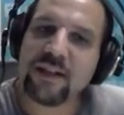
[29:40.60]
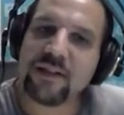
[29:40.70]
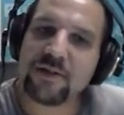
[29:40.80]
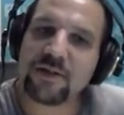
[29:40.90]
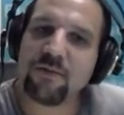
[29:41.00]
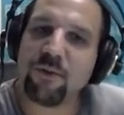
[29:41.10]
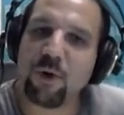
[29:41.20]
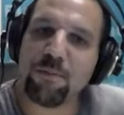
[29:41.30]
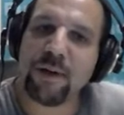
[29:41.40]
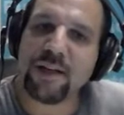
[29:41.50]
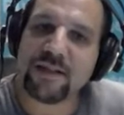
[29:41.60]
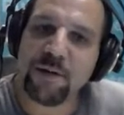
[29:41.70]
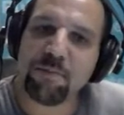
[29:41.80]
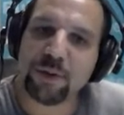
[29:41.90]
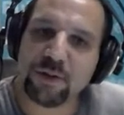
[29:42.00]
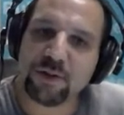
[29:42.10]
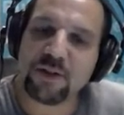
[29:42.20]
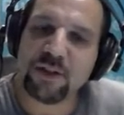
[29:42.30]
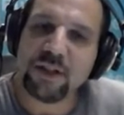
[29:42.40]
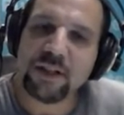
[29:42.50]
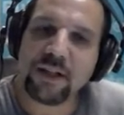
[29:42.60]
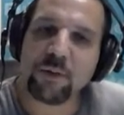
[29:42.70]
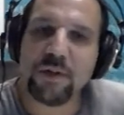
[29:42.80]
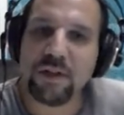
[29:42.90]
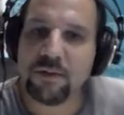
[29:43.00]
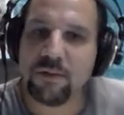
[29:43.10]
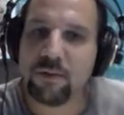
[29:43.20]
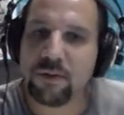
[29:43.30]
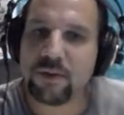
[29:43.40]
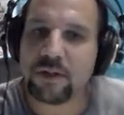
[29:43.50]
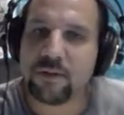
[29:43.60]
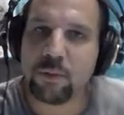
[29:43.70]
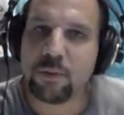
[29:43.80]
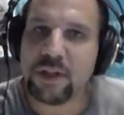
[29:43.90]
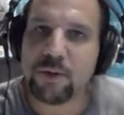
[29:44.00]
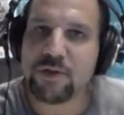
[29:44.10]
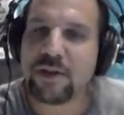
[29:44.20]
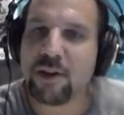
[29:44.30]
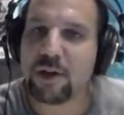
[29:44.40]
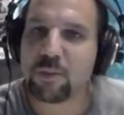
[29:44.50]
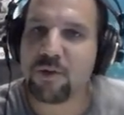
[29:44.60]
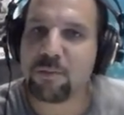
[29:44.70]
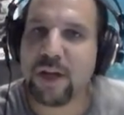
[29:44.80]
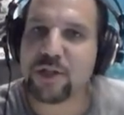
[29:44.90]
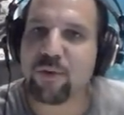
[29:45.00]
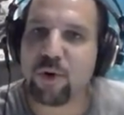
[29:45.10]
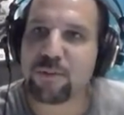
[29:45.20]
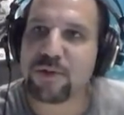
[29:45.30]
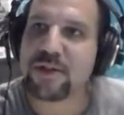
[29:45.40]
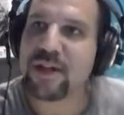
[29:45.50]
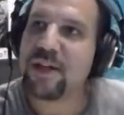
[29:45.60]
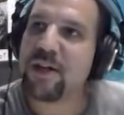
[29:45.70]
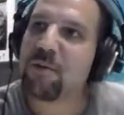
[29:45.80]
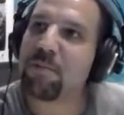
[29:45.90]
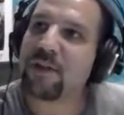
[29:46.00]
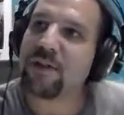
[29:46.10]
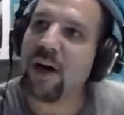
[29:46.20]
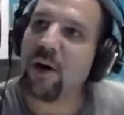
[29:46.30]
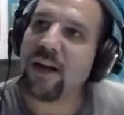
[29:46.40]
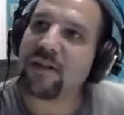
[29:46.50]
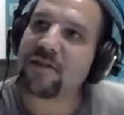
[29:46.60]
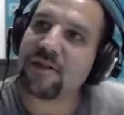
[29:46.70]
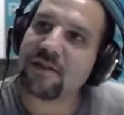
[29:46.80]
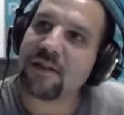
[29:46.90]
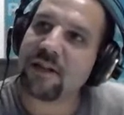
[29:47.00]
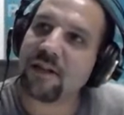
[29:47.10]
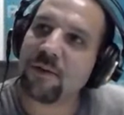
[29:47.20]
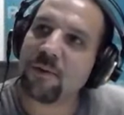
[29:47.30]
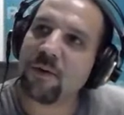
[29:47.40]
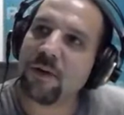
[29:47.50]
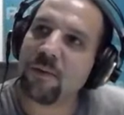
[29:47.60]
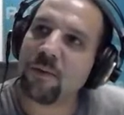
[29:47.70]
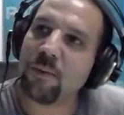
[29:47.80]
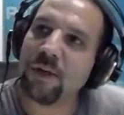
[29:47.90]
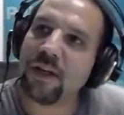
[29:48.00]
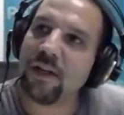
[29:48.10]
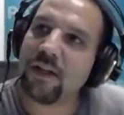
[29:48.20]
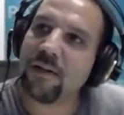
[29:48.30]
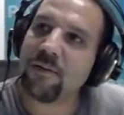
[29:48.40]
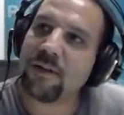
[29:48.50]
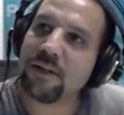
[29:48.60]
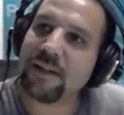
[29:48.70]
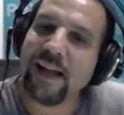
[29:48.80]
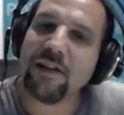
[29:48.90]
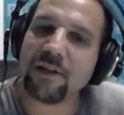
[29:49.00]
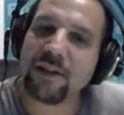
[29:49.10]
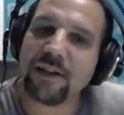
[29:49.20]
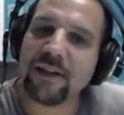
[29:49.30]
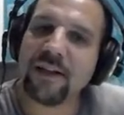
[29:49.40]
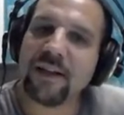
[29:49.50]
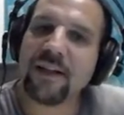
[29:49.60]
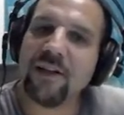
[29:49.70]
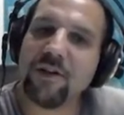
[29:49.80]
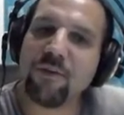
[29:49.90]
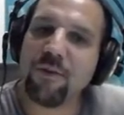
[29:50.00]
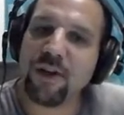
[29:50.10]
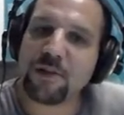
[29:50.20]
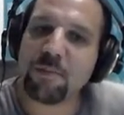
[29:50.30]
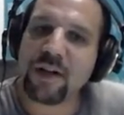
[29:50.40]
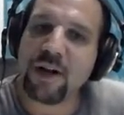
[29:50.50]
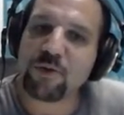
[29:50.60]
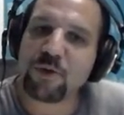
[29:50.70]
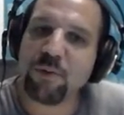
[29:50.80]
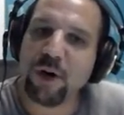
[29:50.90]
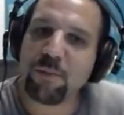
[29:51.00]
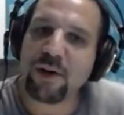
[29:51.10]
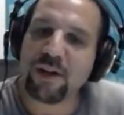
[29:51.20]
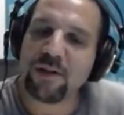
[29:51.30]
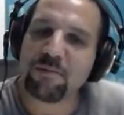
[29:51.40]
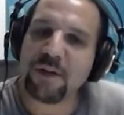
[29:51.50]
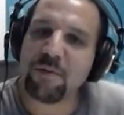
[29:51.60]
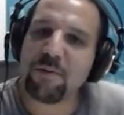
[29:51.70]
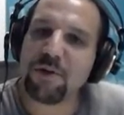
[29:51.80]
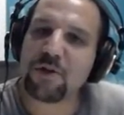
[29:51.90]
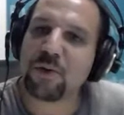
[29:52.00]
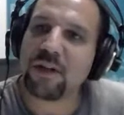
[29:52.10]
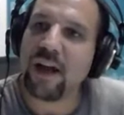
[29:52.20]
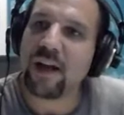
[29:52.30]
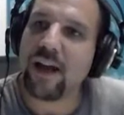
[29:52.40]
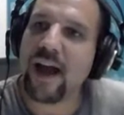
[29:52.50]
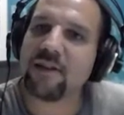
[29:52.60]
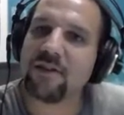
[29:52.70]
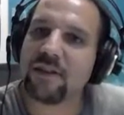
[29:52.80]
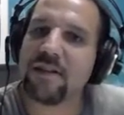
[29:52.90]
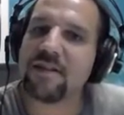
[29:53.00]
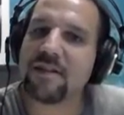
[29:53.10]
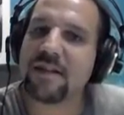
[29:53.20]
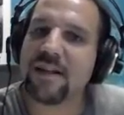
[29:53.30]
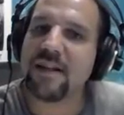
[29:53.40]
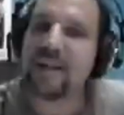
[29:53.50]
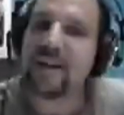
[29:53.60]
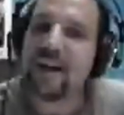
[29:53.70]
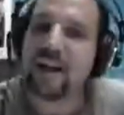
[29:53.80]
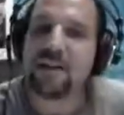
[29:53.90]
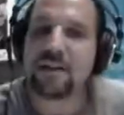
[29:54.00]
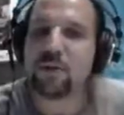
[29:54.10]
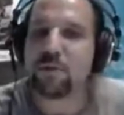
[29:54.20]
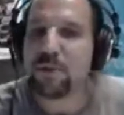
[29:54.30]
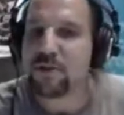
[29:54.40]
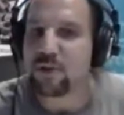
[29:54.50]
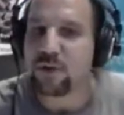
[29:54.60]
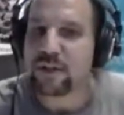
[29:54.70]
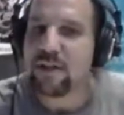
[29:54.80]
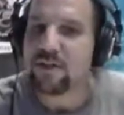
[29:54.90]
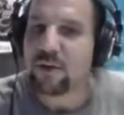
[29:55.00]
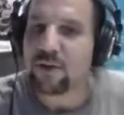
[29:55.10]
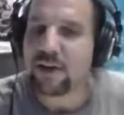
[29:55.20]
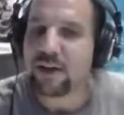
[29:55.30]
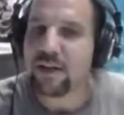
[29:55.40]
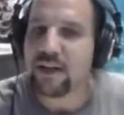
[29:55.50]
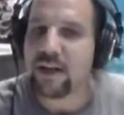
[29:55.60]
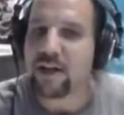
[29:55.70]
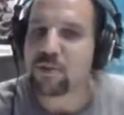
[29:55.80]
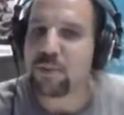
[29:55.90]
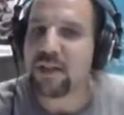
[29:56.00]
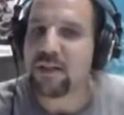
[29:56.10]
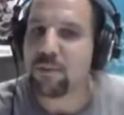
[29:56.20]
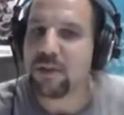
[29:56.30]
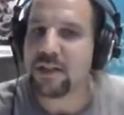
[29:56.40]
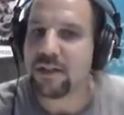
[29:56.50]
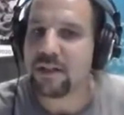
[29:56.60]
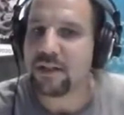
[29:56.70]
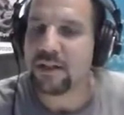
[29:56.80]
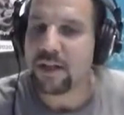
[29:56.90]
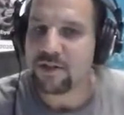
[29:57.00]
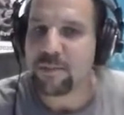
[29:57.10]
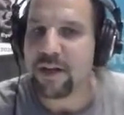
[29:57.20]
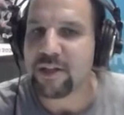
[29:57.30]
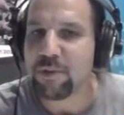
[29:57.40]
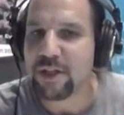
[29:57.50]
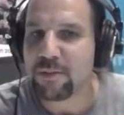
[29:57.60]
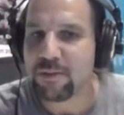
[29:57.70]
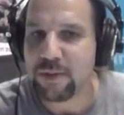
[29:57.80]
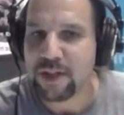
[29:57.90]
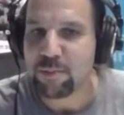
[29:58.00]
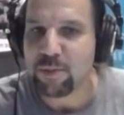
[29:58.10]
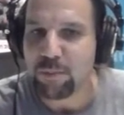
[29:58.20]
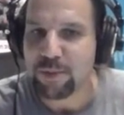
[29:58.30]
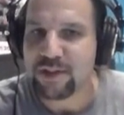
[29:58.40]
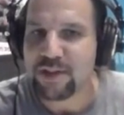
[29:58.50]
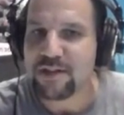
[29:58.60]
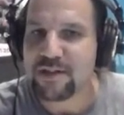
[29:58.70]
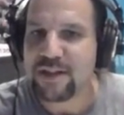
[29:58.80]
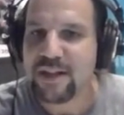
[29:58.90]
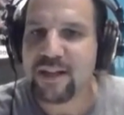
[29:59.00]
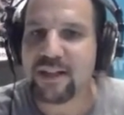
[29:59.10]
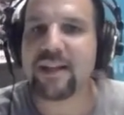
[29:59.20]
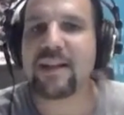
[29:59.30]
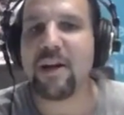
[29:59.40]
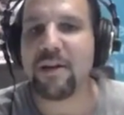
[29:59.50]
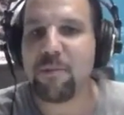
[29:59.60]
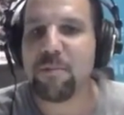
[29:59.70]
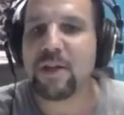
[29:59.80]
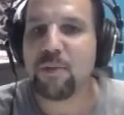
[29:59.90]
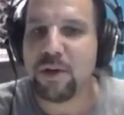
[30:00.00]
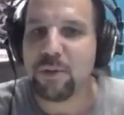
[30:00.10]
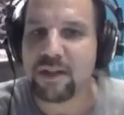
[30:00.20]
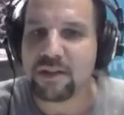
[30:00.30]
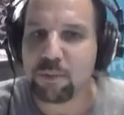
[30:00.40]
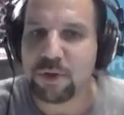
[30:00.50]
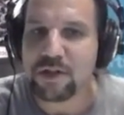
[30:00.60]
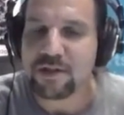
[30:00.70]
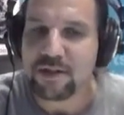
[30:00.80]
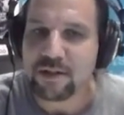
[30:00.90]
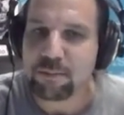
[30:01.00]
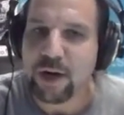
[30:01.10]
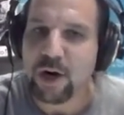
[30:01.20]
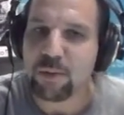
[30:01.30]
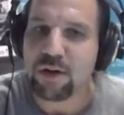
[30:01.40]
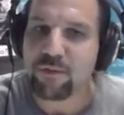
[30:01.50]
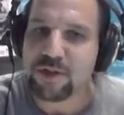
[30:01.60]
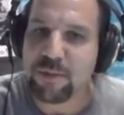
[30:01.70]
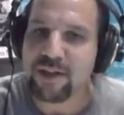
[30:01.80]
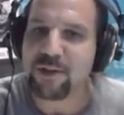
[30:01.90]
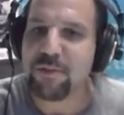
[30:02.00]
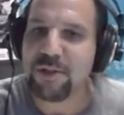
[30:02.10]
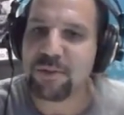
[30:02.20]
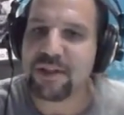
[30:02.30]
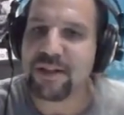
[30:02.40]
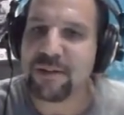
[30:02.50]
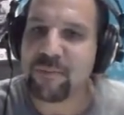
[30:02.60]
this form-based input that we're using a lot with page forms. But now as this wiki data interface becomes so popular, maybe we should add this, and it could be stored internally as semantic MediaWiki properties that can then be queried, which is the power of semantic MediaWiki.